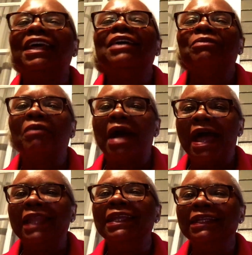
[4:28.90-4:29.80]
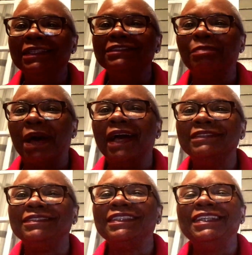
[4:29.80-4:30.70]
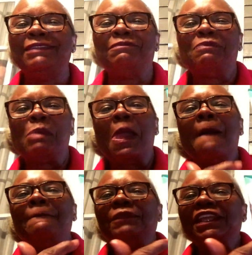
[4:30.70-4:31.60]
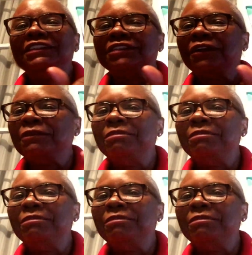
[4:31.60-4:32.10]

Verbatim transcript: that ride in his posse. These are the